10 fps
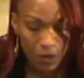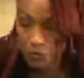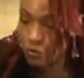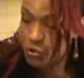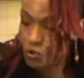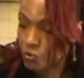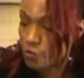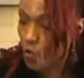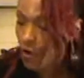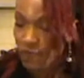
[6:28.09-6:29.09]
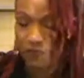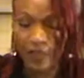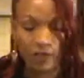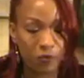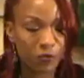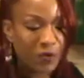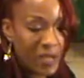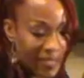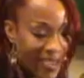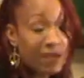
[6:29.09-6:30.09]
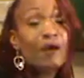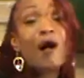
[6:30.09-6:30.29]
the strong flavor, kind of